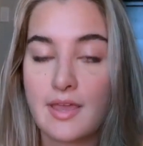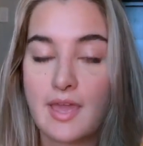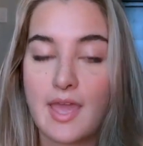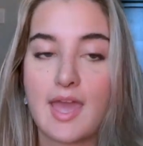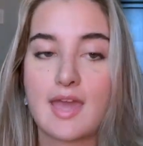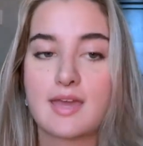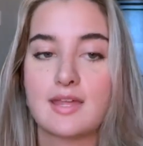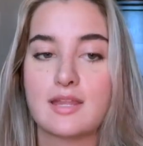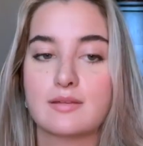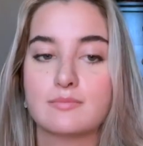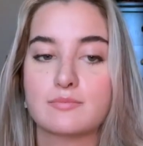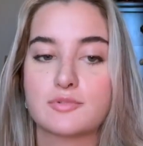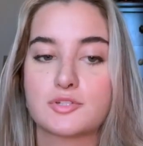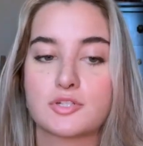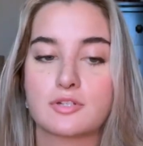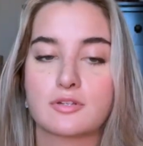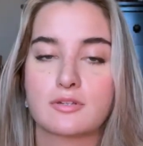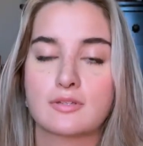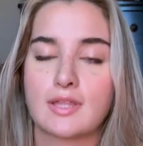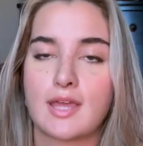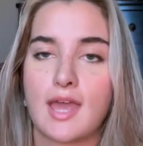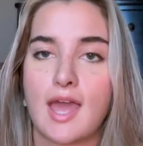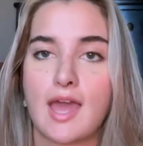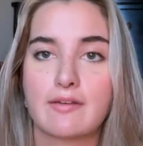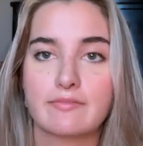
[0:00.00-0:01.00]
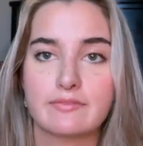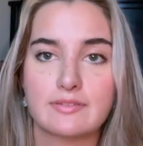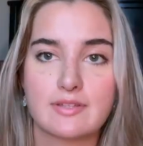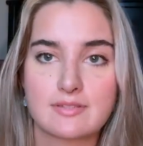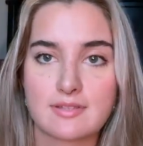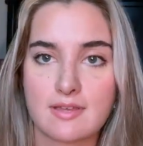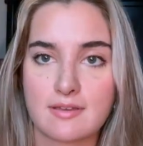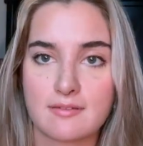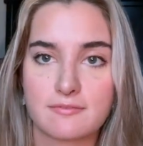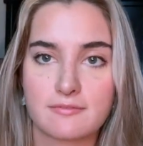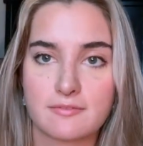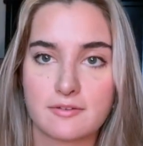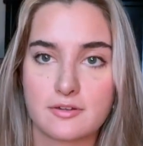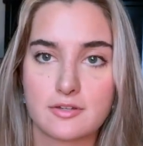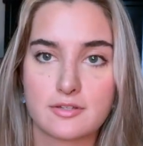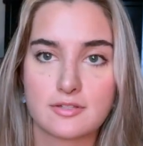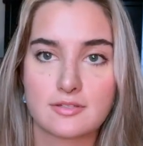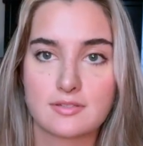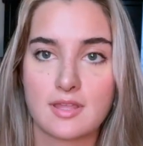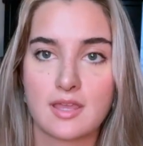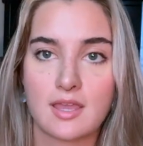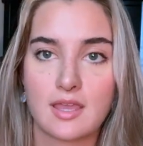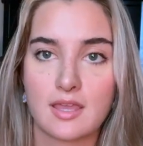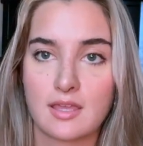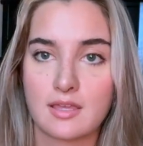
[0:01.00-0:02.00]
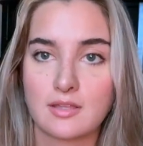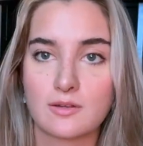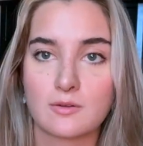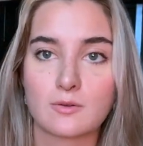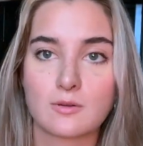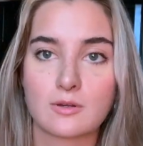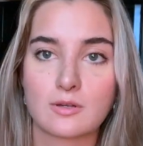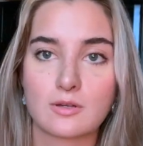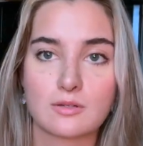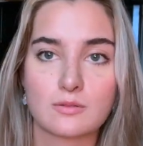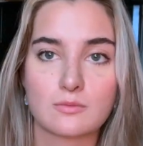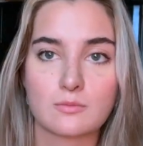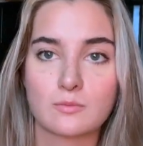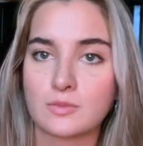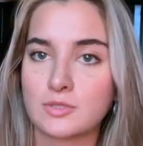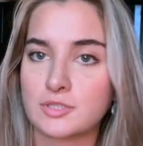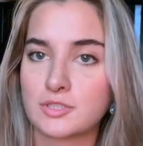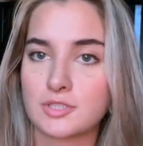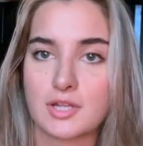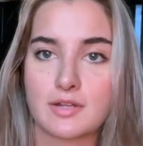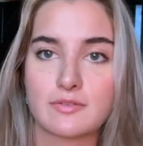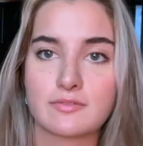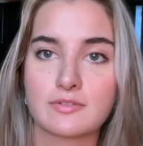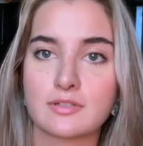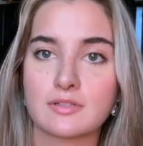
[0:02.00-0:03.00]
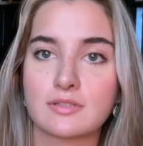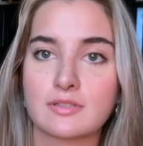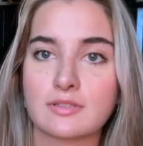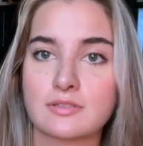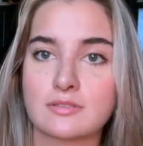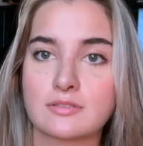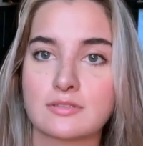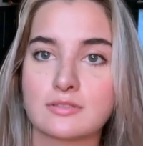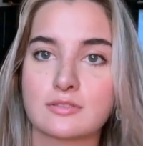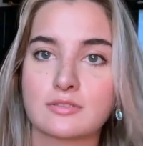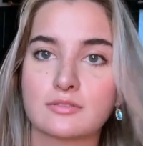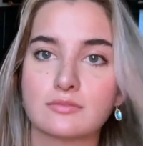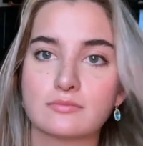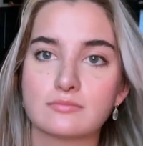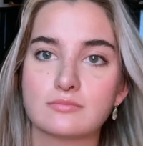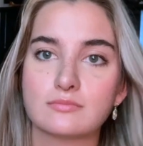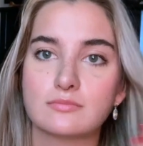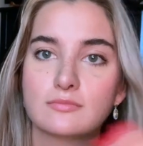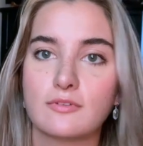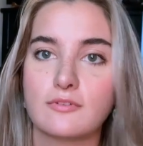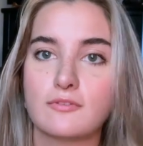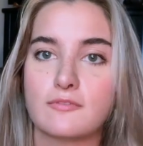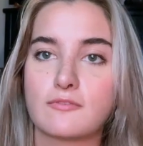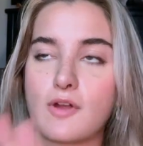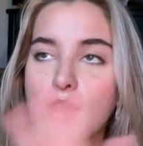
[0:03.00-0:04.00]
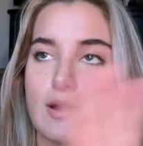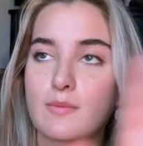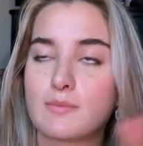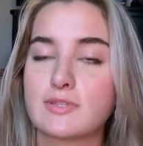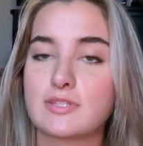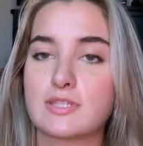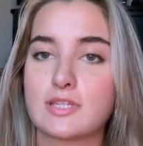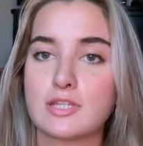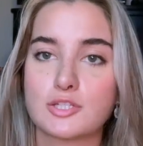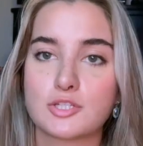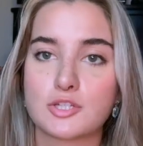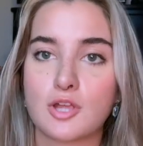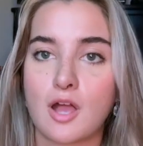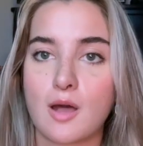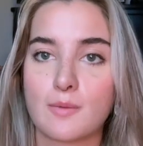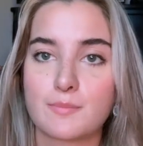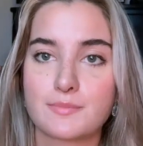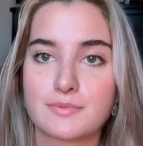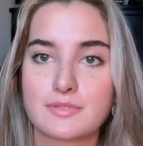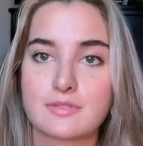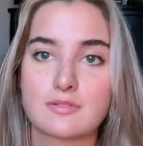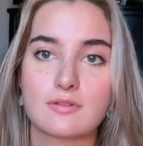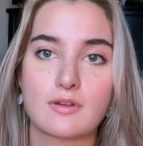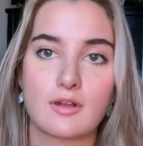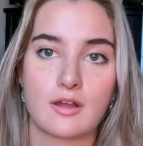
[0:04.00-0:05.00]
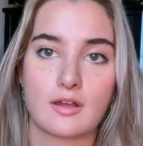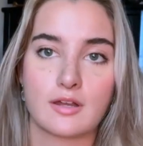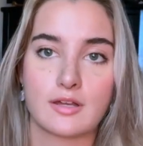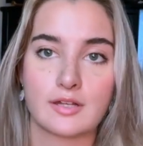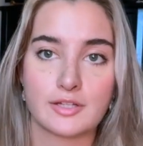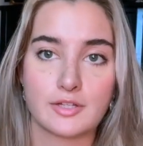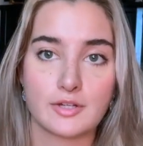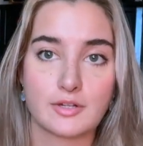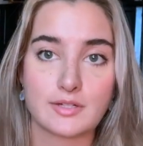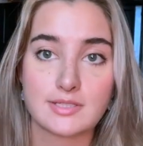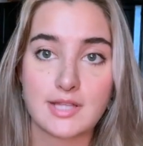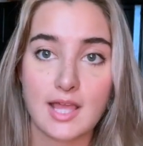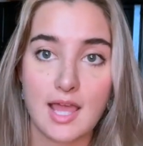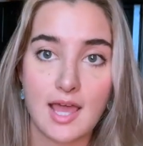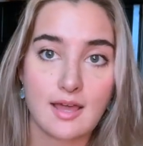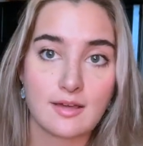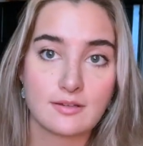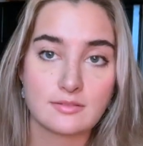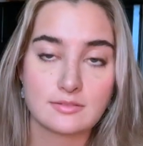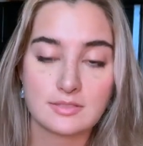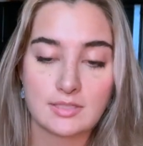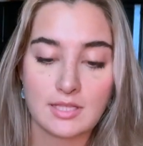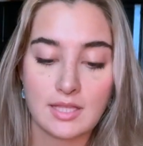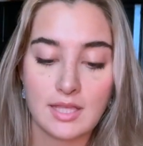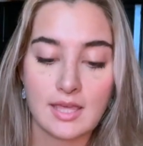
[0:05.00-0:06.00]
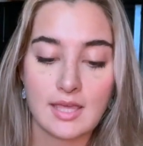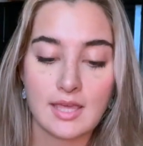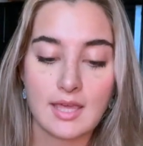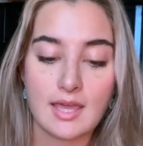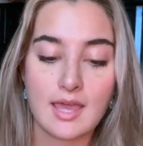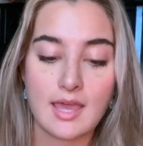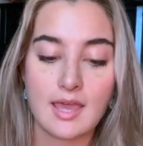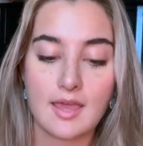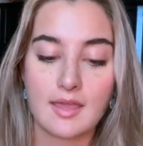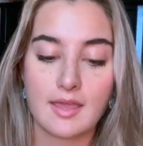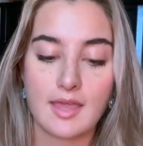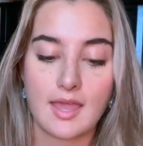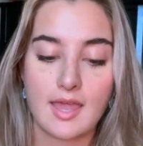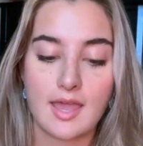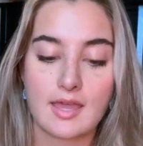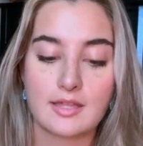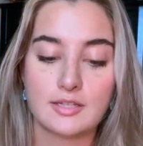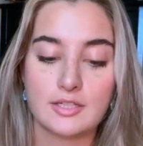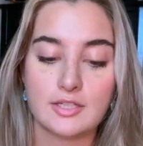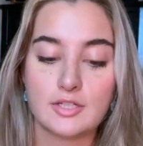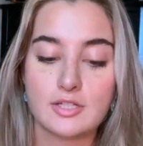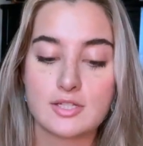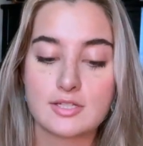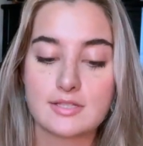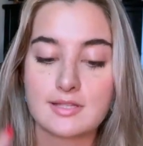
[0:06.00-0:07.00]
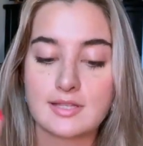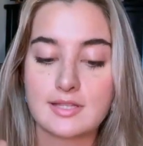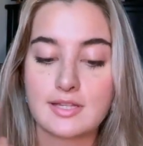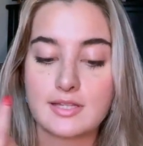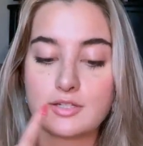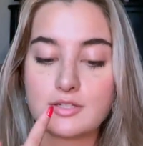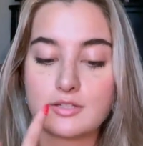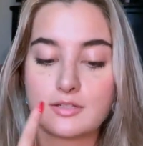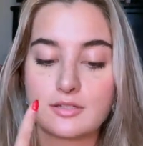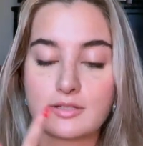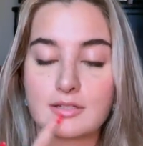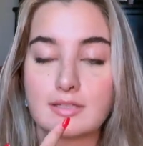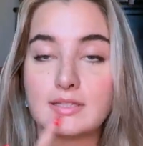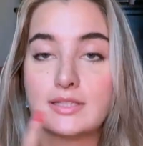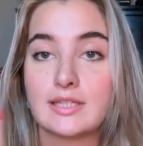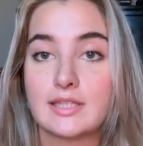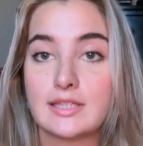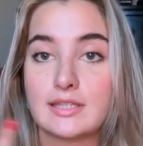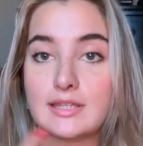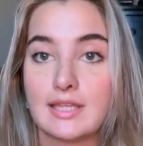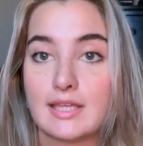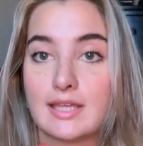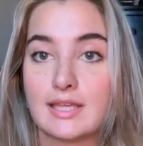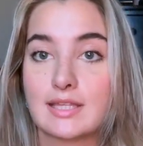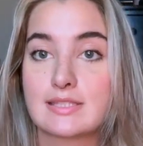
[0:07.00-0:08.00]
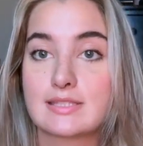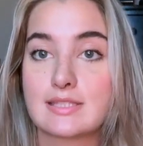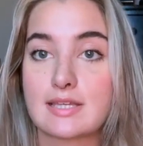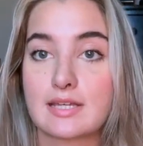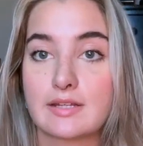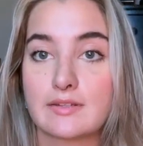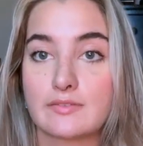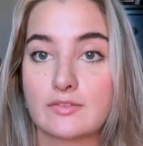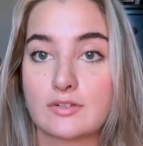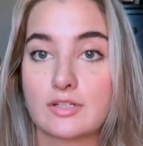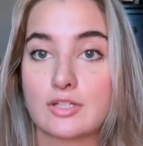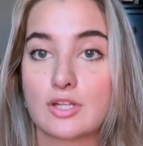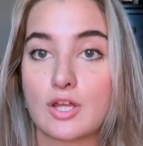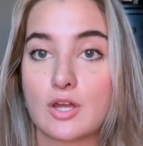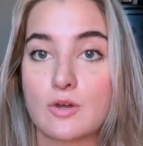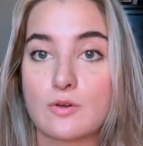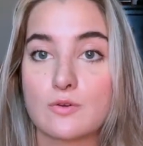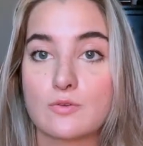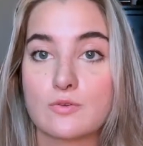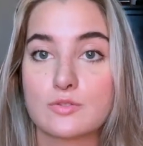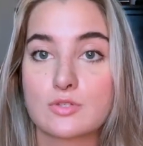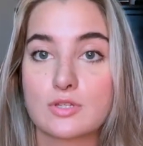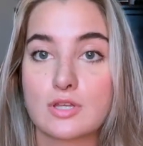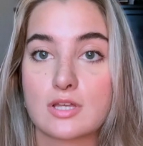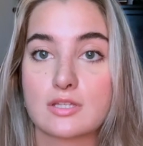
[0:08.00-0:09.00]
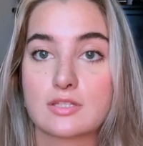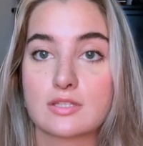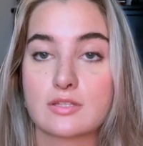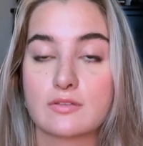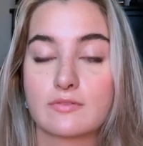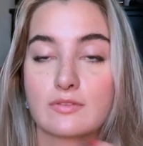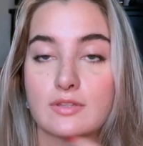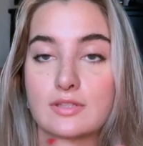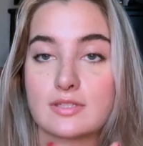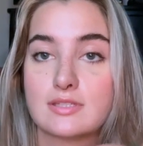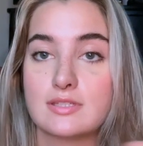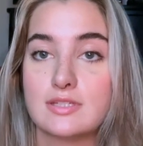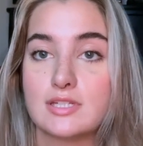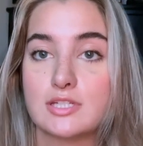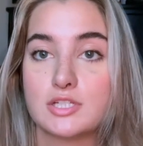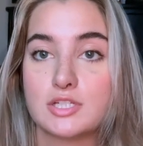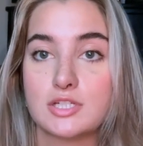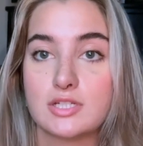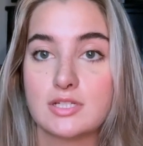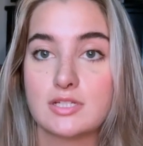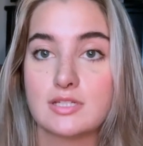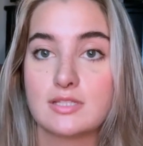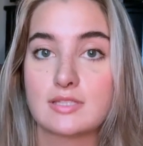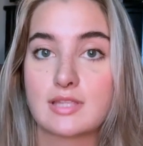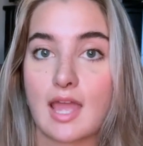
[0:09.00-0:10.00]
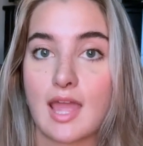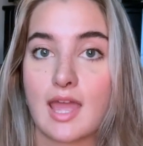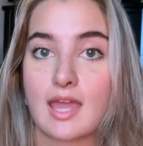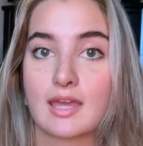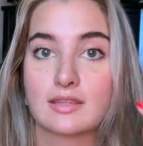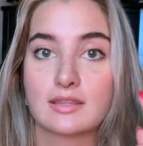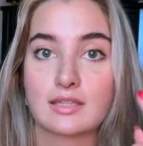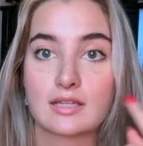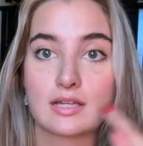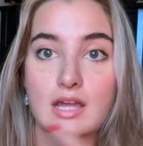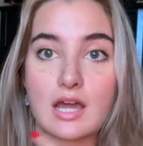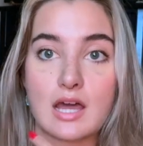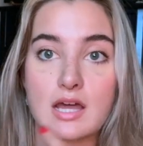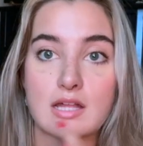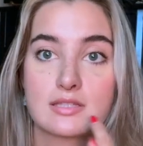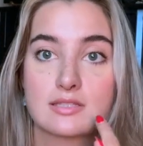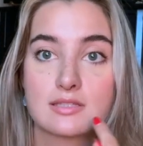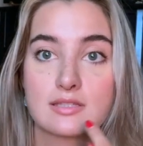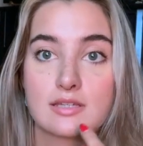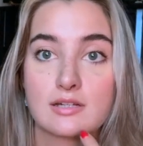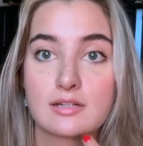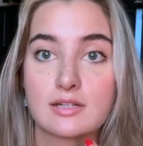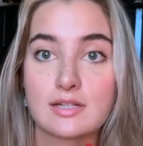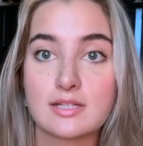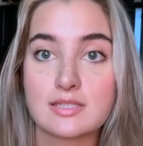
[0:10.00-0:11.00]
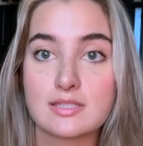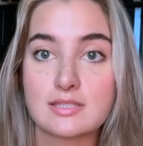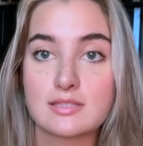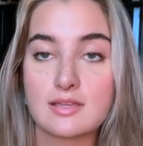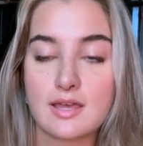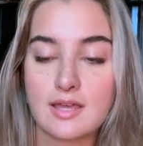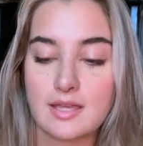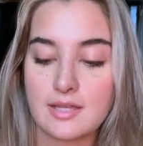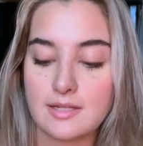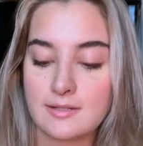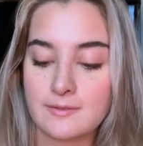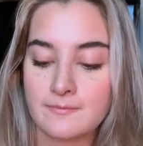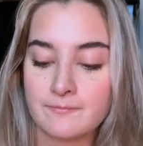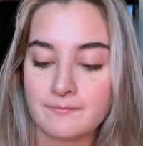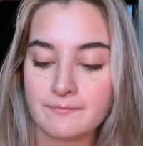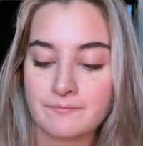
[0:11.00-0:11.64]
and I'm sure they have this at First Aid or whichever little pharmacy shops are in your town. And you just need to clean the inside of your nose because of the stitches and the cuts that are inside.